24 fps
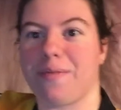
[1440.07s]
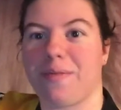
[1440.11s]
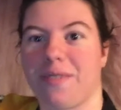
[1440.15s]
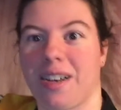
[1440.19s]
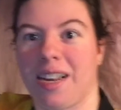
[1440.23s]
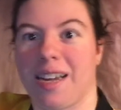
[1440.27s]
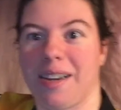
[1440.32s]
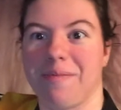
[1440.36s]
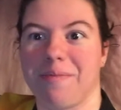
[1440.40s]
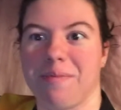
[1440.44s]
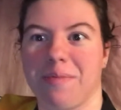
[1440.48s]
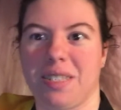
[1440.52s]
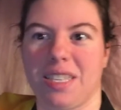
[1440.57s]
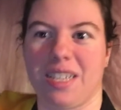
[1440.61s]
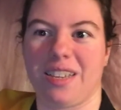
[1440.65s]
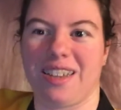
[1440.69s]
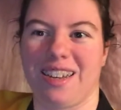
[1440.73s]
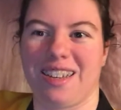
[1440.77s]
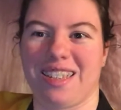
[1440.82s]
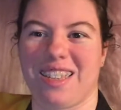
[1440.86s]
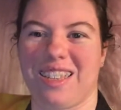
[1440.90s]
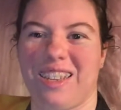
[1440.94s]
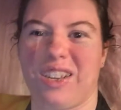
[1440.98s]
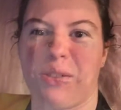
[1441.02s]
it for now. See
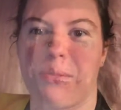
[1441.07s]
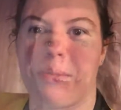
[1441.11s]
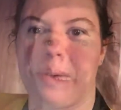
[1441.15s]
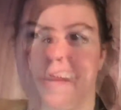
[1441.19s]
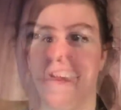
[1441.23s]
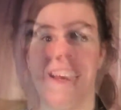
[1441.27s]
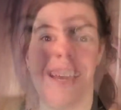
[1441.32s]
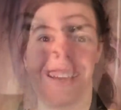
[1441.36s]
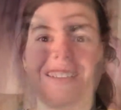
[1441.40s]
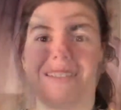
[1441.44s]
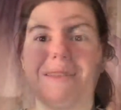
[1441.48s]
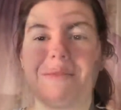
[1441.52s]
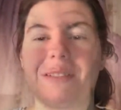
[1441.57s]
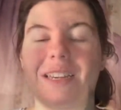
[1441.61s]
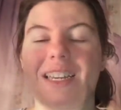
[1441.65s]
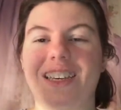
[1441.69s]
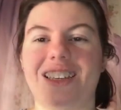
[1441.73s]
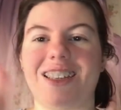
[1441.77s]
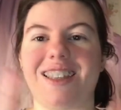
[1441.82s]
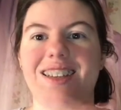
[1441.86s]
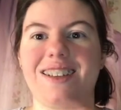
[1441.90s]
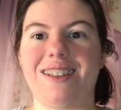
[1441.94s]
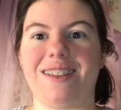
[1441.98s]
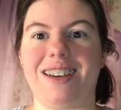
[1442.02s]
you guys in a little bit. Okay,
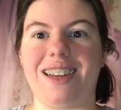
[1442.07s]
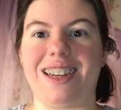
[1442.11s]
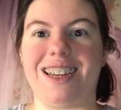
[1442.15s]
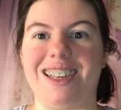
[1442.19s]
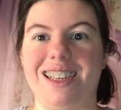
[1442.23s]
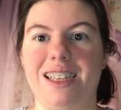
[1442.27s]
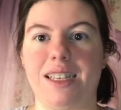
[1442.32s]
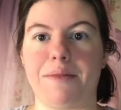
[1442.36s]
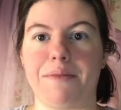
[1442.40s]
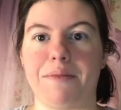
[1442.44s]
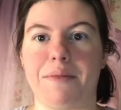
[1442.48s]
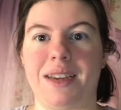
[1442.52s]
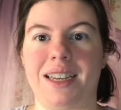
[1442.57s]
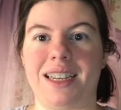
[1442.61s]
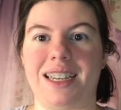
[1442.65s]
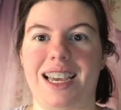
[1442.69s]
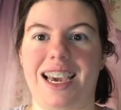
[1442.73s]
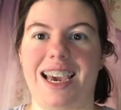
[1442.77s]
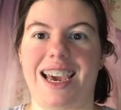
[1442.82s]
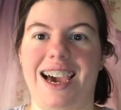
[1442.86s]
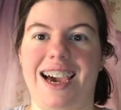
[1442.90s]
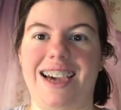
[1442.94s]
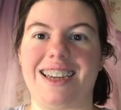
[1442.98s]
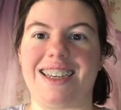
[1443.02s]
everybody, so it is
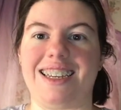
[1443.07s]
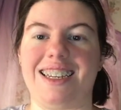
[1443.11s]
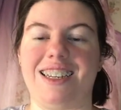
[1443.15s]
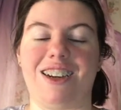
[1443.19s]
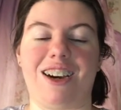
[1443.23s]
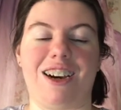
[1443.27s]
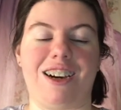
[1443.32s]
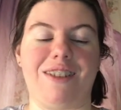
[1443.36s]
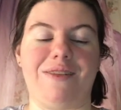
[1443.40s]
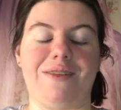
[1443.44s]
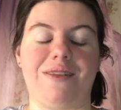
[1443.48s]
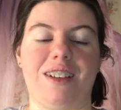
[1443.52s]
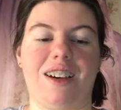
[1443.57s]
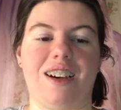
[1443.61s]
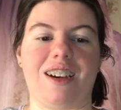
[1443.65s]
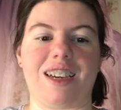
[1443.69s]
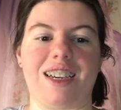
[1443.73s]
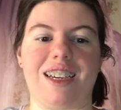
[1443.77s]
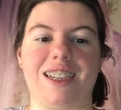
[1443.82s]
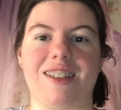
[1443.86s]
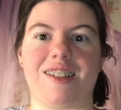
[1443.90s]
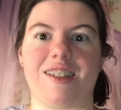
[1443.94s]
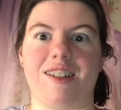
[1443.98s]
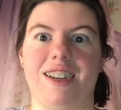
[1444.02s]
Monday. I did not
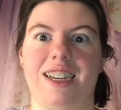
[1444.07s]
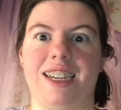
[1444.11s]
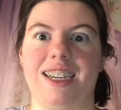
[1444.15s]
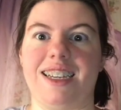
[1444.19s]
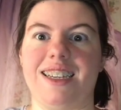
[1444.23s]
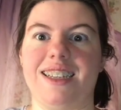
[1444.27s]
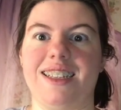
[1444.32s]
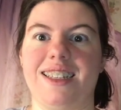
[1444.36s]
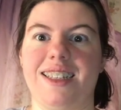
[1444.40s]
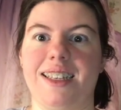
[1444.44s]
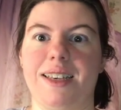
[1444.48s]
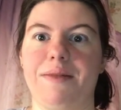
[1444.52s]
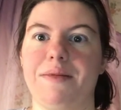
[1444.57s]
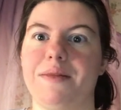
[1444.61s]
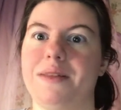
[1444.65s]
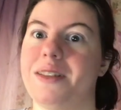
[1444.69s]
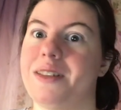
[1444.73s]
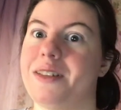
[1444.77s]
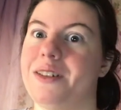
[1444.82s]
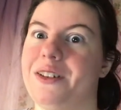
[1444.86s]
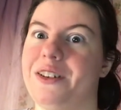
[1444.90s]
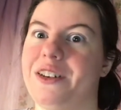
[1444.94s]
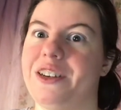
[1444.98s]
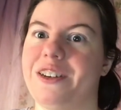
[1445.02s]
vlog yesterday because it
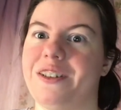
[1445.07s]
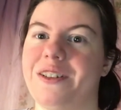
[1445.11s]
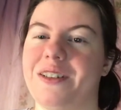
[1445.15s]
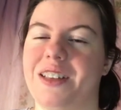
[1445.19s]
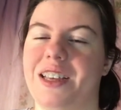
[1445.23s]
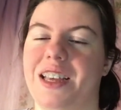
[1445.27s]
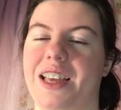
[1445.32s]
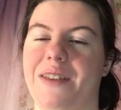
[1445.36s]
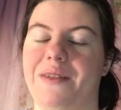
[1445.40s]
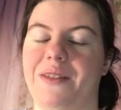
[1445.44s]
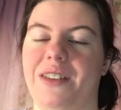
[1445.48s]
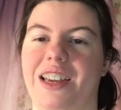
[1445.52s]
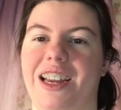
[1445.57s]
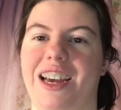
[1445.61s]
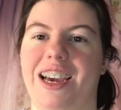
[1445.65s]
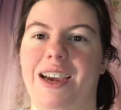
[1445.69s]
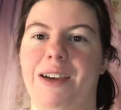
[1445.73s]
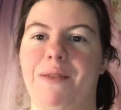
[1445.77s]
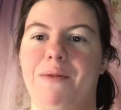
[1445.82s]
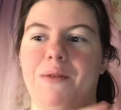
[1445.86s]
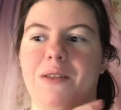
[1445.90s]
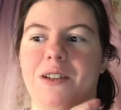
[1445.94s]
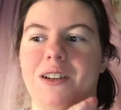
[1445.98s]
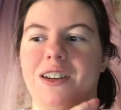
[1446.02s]
was New Year's Eve and
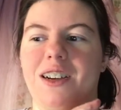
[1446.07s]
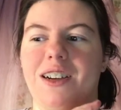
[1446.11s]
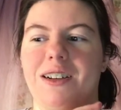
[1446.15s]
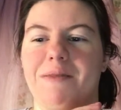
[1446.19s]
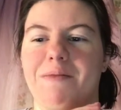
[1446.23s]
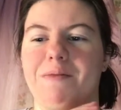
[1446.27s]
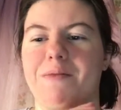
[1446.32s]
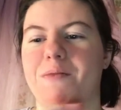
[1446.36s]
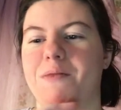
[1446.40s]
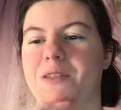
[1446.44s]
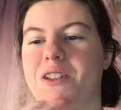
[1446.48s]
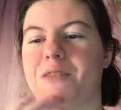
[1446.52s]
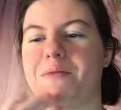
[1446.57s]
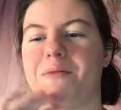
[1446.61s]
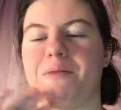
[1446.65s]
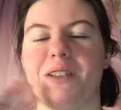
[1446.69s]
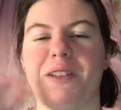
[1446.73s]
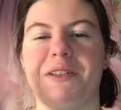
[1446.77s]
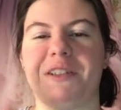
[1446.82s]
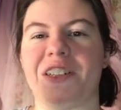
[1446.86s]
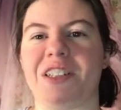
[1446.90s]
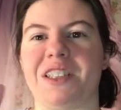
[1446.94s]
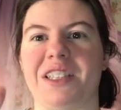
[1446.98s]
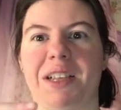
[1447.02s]
I wanted to
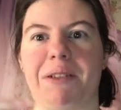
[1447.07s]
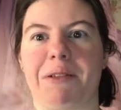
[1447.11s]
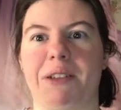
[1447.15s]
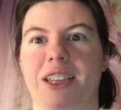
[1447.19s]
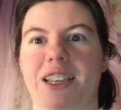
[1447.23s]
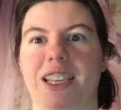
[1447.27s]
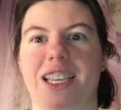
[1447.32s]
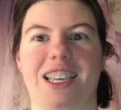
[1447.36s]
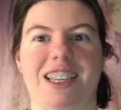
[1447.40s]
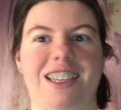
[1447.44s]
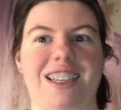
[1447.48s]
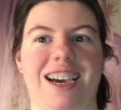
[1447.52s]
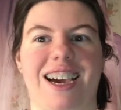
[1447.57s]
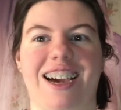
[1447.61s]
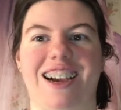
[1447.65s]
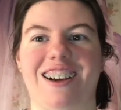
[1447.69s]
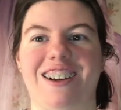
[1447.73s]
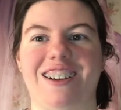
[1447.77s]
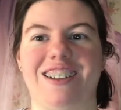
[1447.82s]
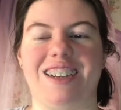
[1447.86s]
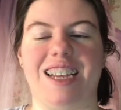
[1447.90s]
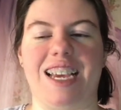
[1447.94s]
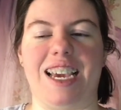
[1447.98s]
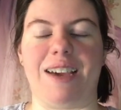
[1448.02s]
pretty much spend the
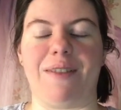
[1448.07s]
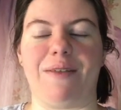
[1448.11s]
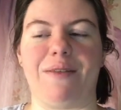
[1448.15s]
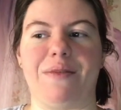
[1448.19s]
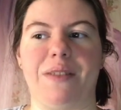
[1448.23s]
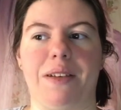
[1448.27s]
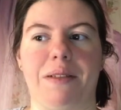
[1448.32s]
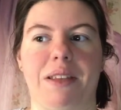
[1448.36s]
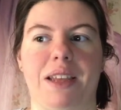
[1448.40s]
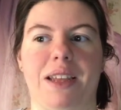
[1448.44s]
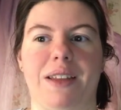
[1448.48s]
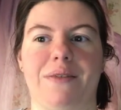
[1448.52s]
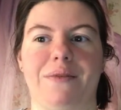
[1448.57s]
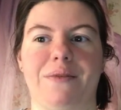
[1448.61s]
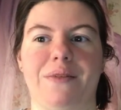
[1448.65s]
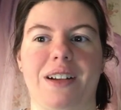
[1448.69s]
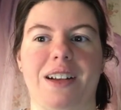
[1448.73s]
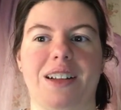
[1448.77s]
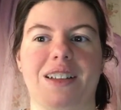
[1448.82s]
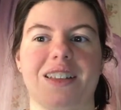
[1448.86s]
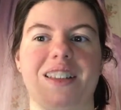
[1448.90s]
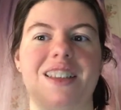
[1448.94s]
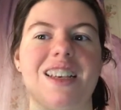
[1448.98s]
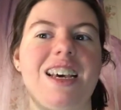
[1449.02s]
entire day with family and
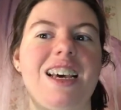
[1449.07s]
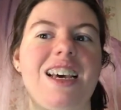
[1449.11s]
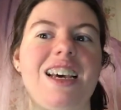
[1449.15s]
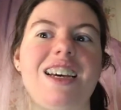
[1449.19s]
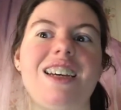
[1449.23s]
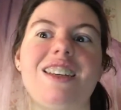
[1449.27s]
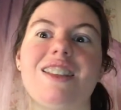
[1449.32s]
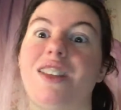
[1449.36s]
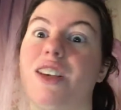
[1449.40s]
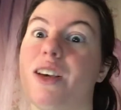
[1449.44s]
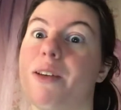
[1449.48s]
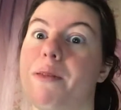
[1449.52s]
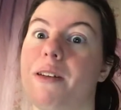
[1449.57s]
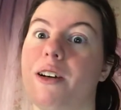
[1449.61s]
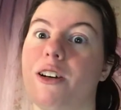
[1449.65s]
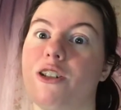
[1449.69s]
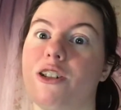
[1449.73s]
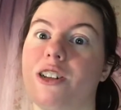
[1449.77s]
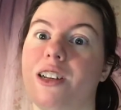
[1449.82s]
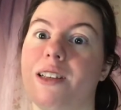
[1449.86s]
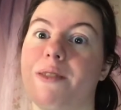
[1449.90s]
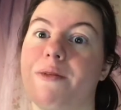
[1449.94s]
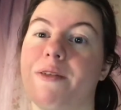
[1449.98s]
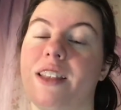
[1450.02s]
friends. So I
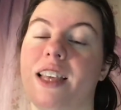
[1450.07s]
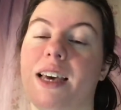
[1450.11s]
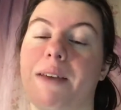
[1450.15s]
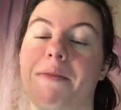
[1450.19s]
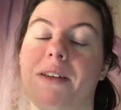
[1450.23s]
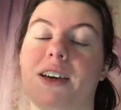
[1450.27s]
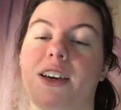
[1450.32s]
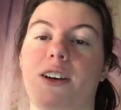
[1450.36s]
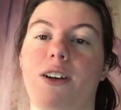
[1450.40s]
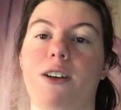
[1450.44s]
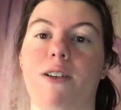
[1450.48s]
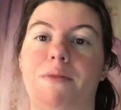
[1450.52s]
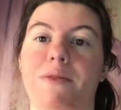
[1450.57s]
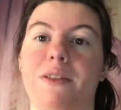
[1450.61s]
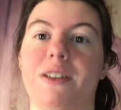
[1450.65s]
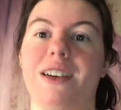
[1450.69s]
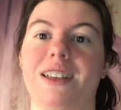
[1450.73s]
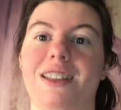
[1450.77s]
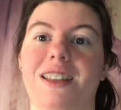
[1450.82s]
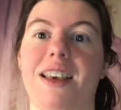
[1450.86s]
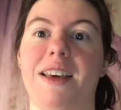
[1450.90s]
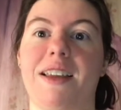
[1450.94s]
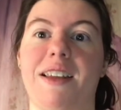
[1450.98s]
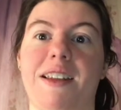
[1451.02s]
apologize for that, but I hope you
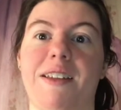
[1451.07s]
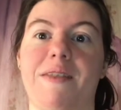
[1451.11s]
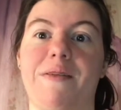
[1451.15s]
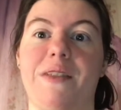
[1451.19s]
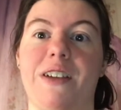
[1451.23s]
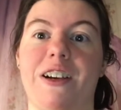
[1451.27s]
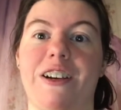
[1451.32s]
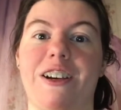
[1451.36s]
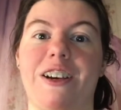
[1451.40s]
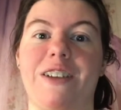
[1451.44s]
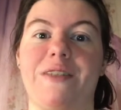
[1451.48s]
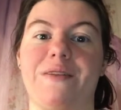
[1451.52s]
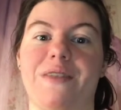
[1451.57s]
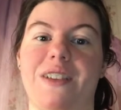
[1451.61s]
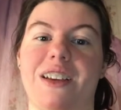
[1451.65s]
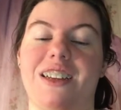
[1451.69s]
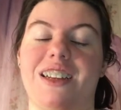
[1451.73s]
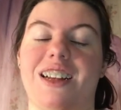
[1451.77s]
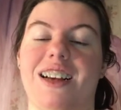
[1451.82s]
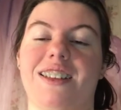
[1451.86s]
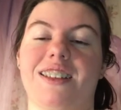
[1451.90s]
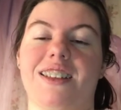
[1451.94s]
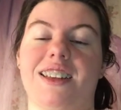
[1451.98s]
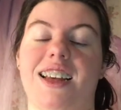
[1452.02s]
guys had a very
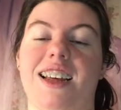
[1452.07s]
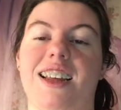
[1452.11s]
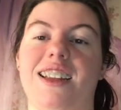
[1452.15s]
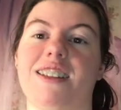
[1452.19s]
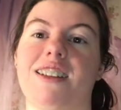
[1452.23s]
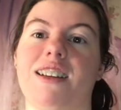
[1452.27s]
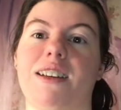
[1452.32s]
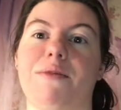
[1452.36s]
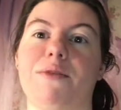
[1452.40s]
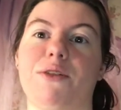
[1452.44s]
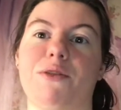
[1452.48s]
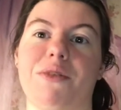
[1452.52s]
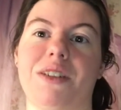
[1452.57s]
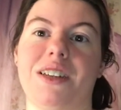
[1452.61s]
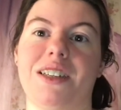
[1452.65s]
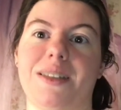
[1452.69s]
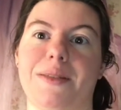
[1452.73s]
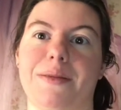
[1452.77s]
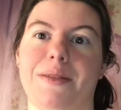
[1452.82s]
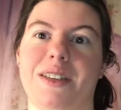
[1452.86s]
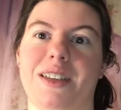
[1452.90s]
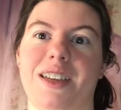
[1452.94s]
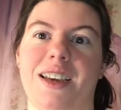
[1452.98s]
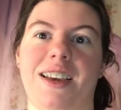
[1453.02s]
fantastic end of
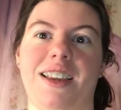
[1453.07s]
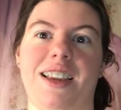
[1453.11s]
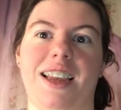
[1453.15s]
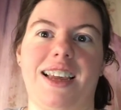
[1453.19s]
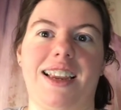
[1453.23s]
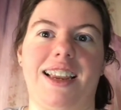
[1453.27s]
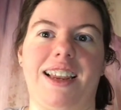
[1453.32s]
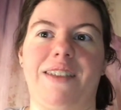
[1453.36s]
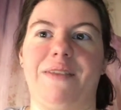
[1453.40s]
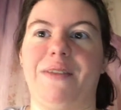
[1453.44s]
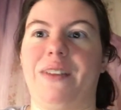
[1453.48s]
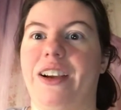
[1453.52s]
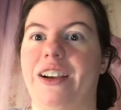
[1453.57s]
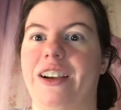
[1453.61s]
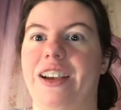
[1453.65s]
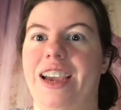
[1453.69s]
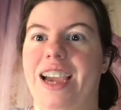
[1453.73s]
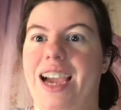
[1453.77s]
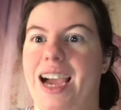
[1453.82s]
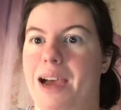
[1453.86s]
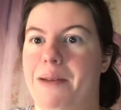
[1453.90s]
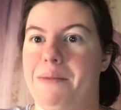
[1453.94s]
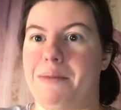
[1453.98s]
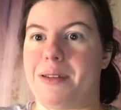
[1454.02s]
2017 and a very
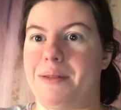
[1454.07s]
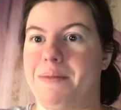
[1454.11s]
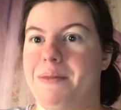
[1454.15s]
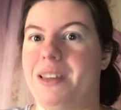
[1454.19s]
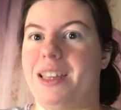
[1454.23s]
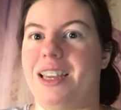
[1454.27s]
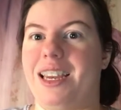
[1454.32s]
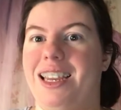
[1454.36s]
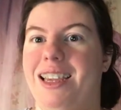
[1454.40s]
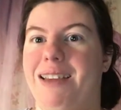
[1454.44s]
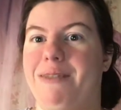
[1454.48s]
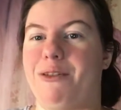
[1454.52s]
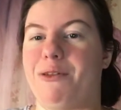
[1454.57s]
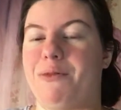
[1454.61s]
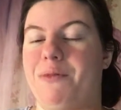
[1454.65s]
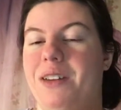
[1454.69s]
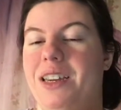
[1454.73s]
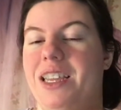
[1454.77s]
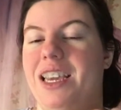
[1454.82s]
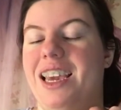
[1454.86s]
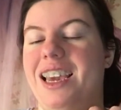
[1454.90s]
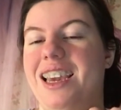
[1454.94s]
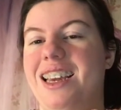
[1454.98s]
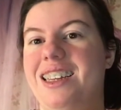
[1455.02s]
happy beginning of
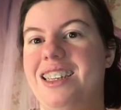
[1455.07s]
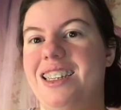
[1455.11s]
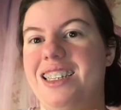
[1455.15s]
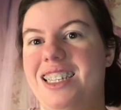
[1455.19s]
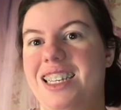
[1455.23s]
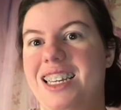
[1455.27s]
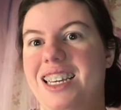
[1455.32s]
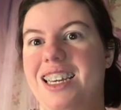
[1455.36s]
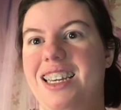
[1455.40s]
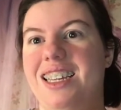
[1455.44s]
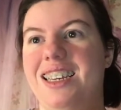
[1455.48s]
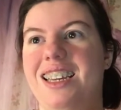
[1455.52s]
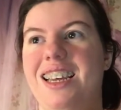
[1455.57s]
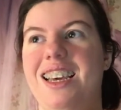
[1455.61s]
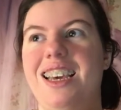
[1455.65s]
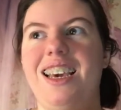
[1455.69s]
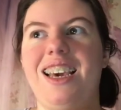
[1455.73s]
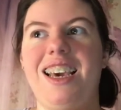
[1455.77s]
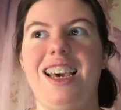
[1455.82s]
2018.